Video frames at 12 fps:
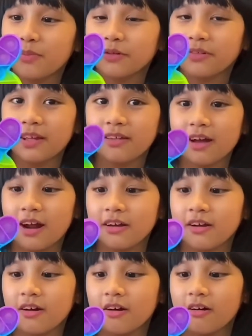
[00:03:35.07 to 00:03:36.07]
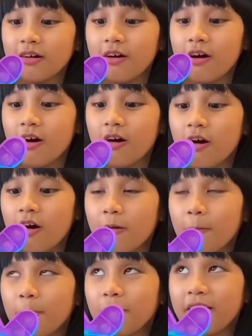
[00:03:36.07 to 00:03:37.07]
under like
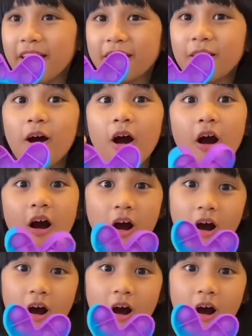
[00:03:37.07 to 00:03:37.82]
hot